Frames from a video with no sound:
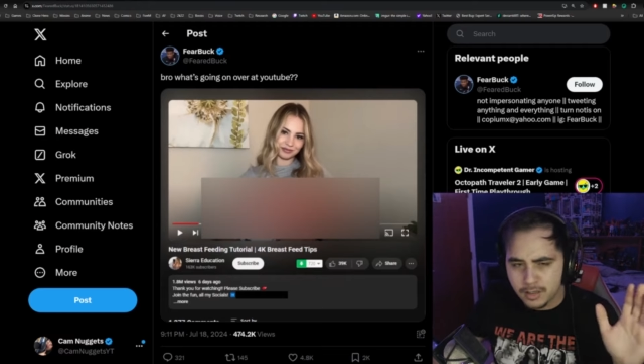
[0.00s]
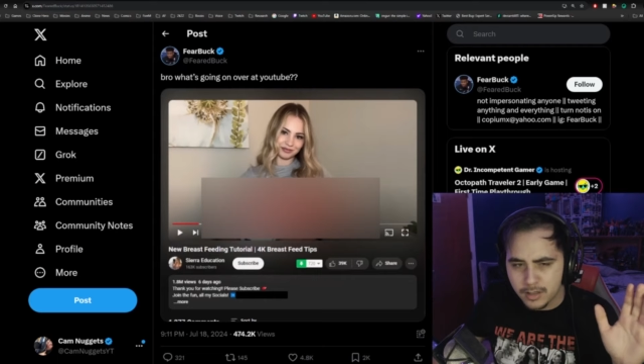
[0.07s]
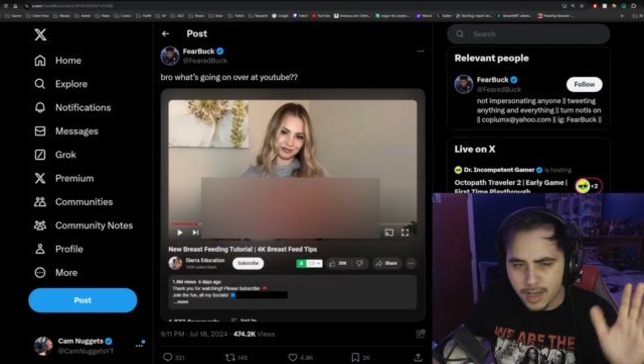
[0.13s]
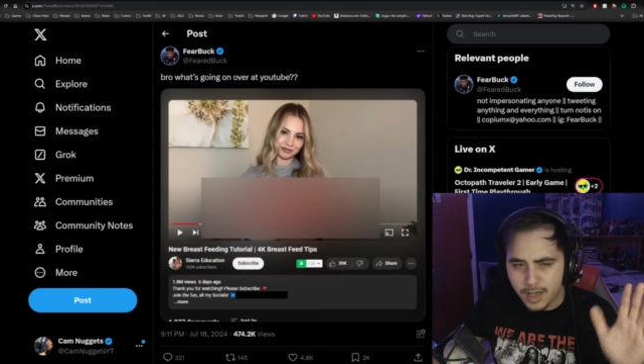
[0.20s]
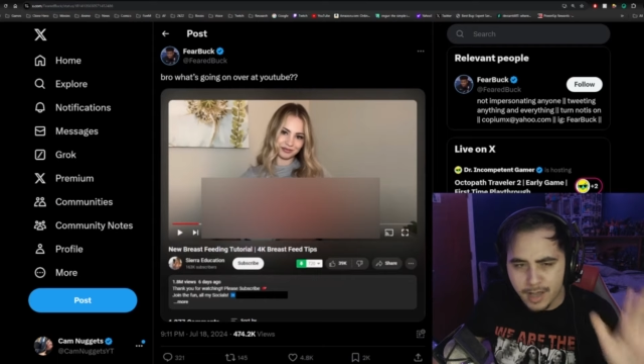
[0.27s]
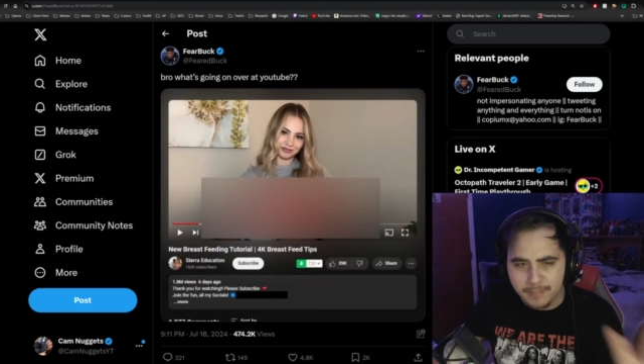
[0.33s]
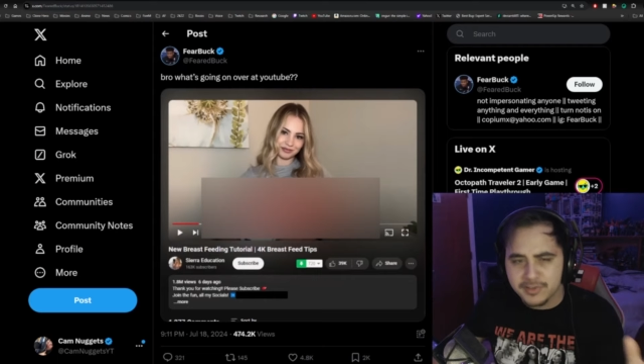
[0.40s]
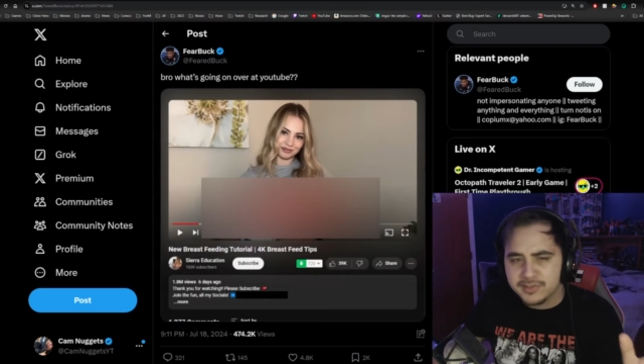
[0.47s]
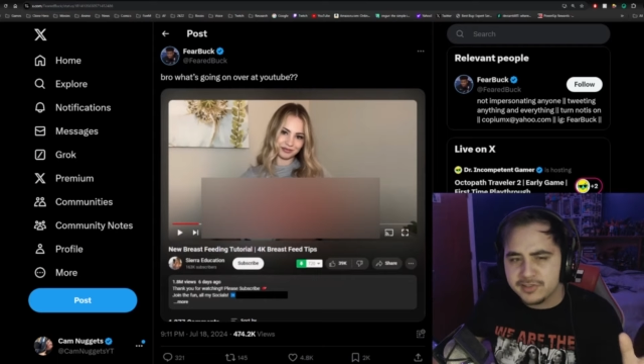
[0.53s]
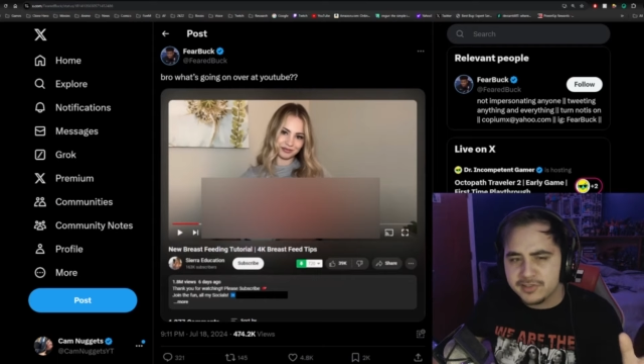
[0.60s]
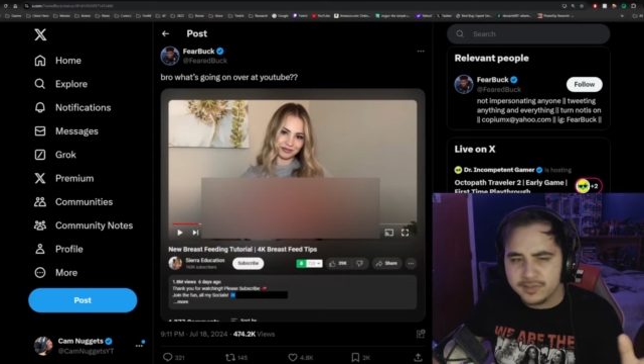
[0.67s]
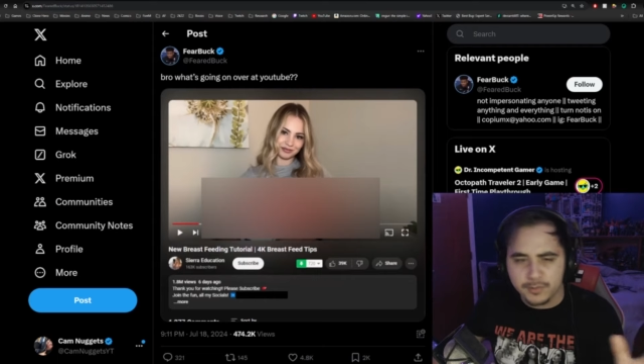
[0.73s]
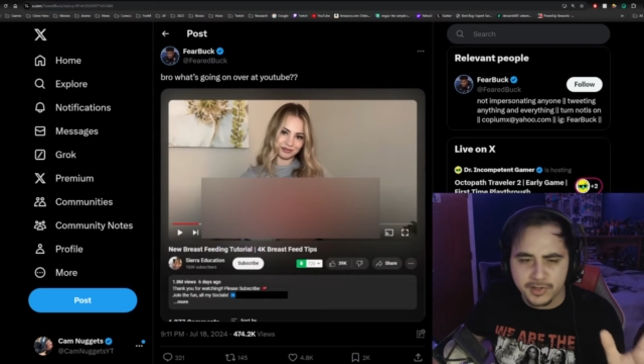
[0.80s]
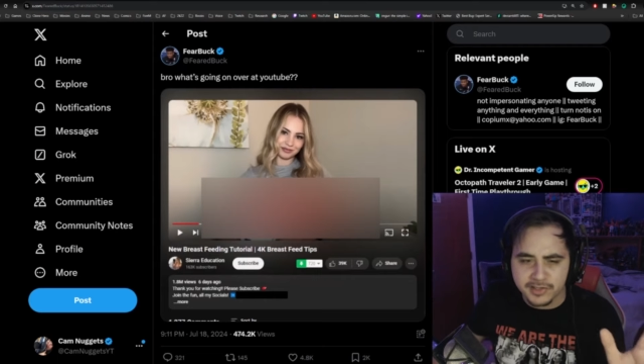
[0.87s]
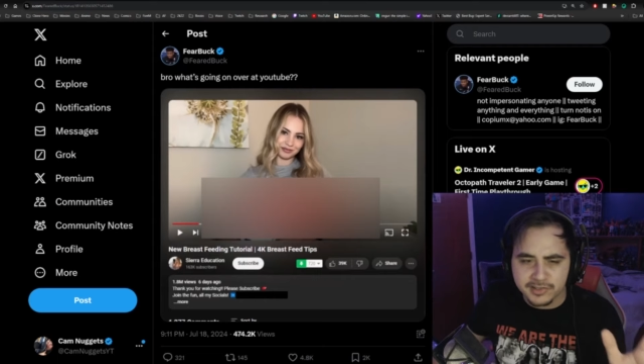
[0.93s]
Obviously,
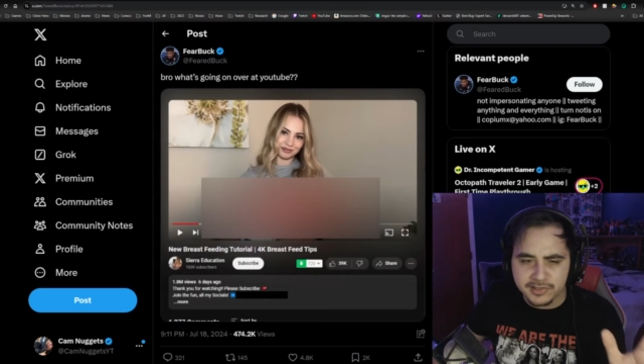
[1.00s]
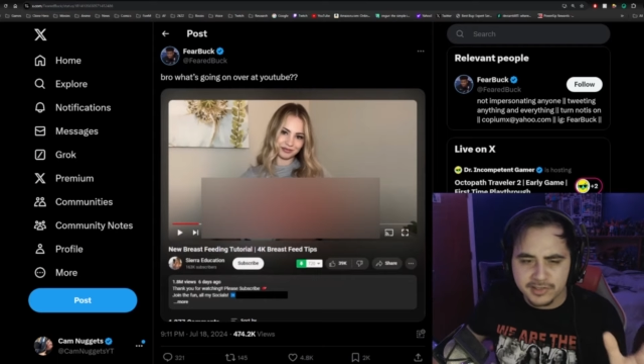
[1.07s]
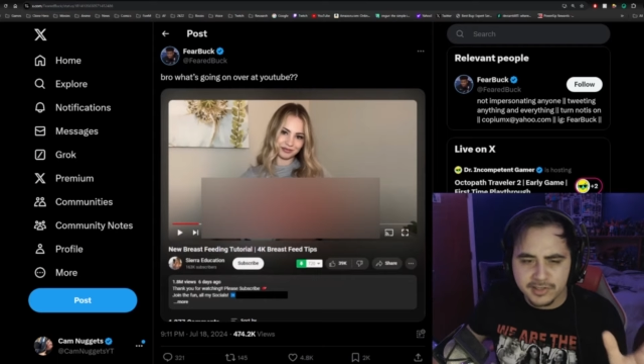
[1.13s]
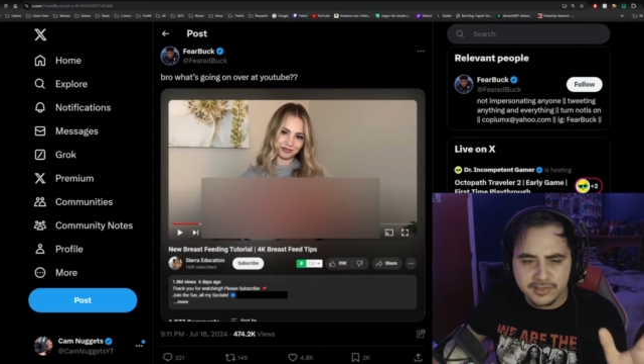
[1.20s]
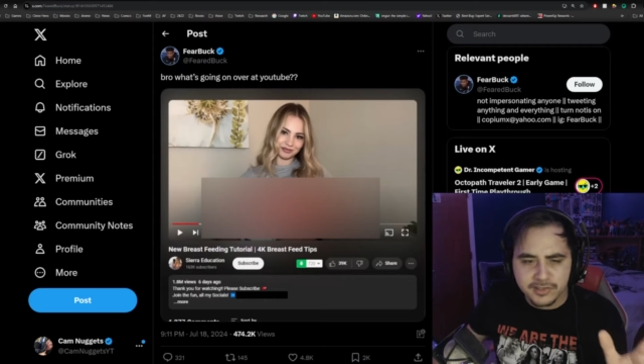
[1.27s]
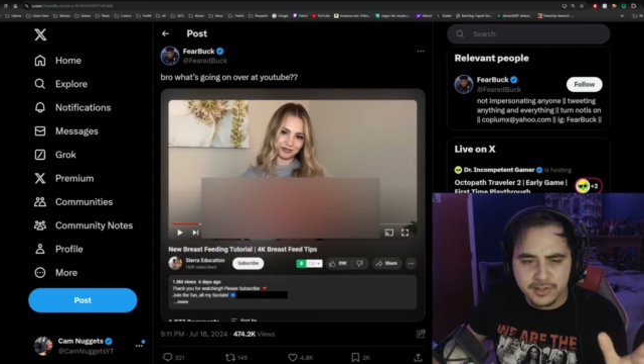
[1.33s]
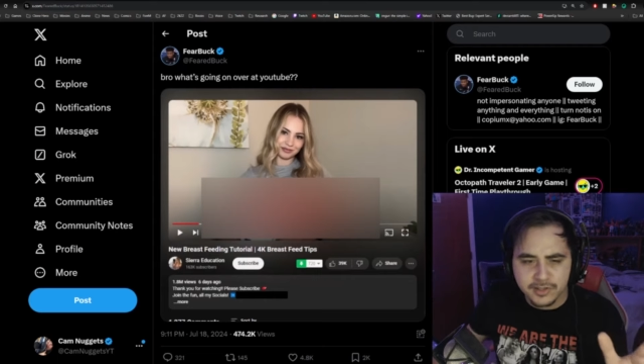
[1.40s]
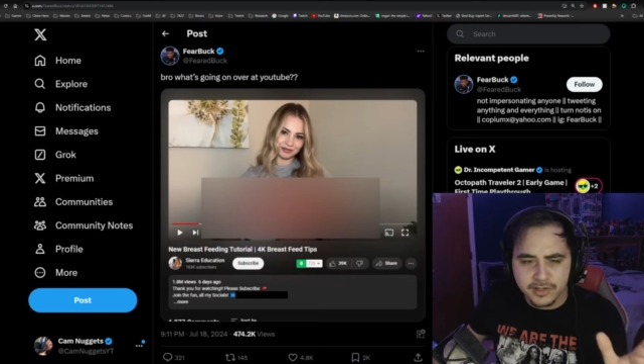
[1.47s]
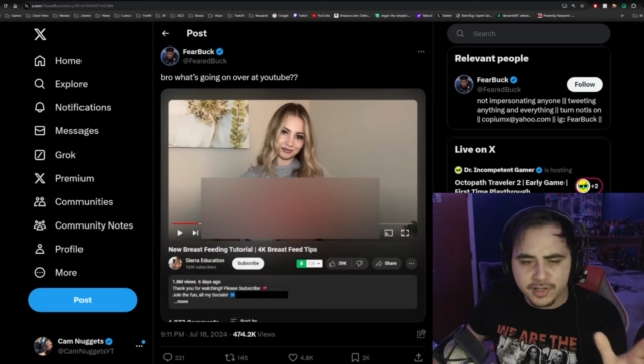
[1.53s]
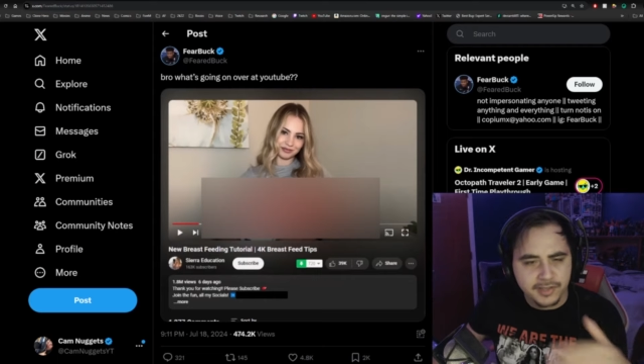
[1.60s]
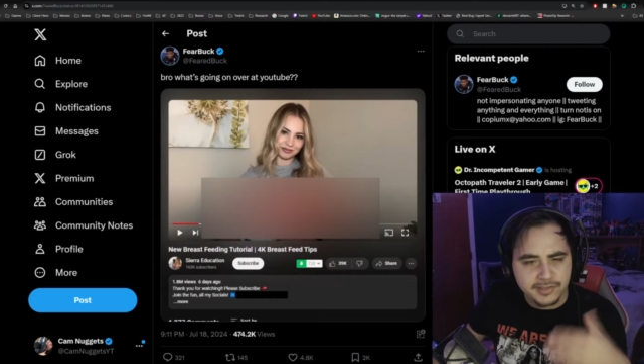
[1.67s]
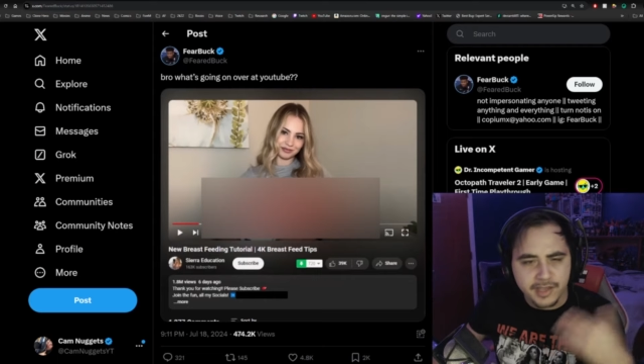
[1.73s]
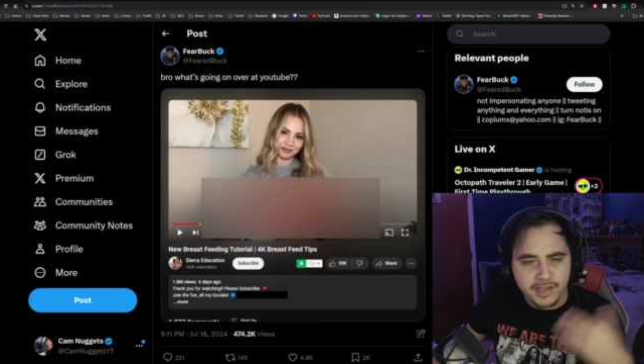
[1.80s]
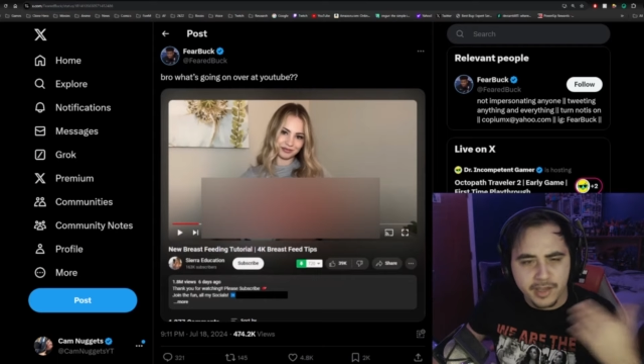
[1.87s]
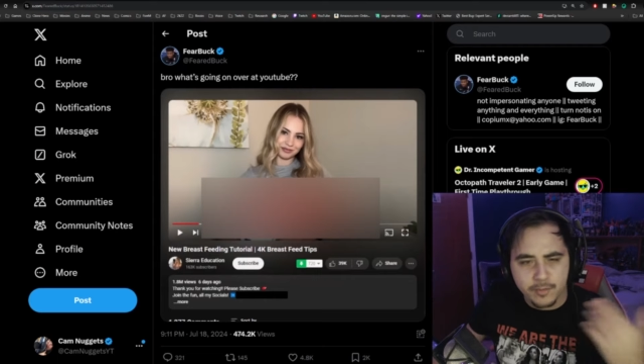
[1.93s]
what is censored
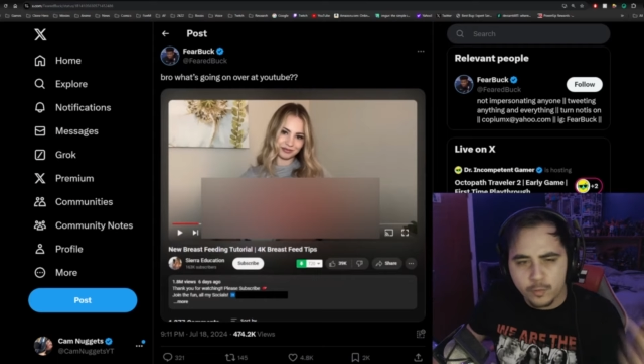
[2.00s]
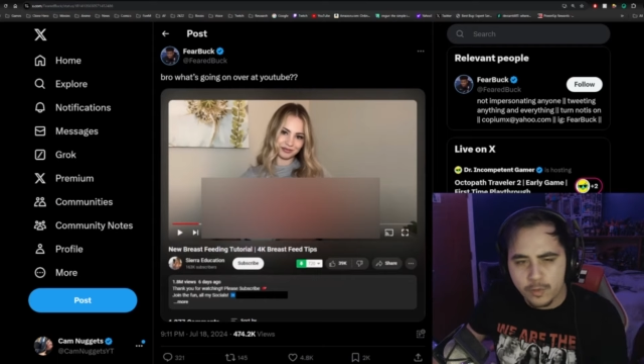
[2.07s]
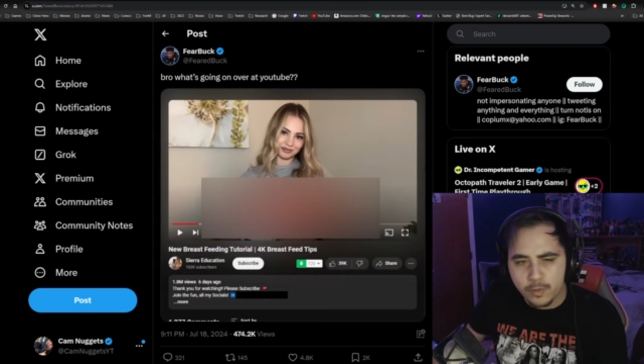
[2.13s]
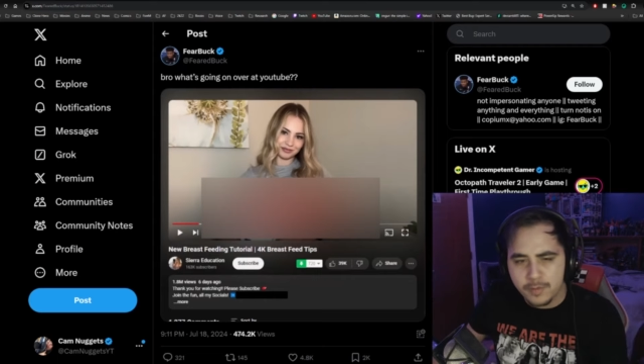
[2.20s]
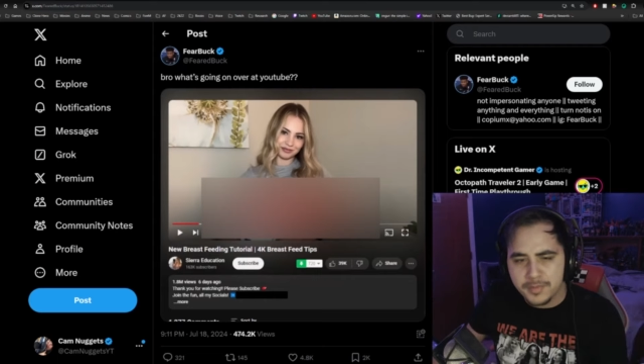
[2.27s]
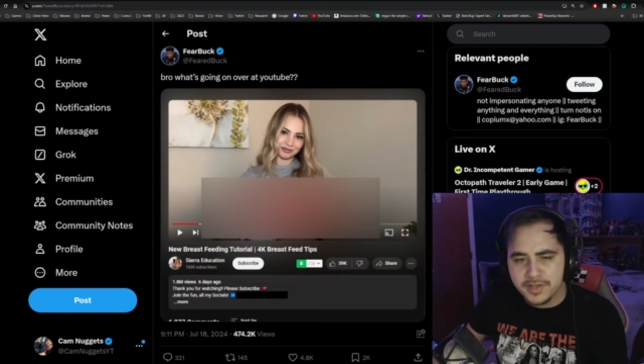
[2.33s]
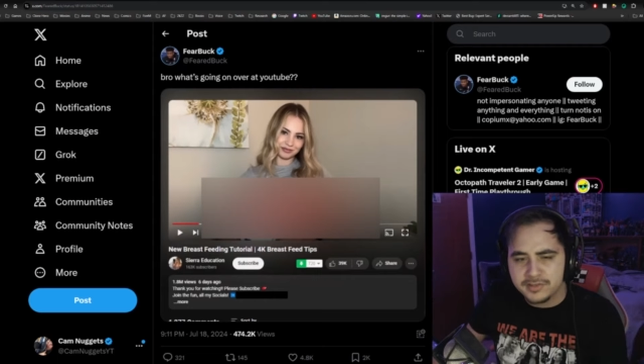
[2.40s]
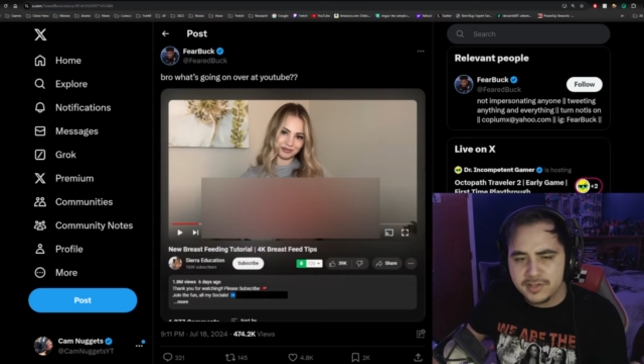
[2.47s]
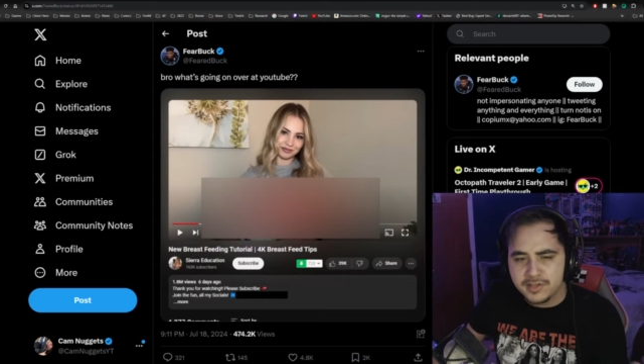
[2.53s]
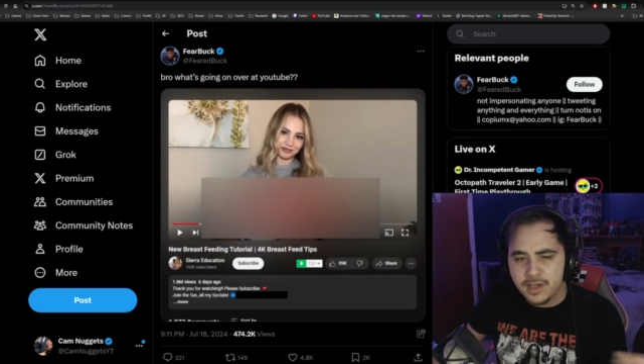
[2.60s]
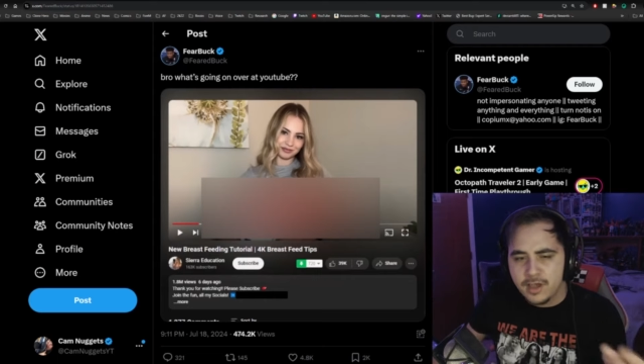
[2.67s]
is a woman's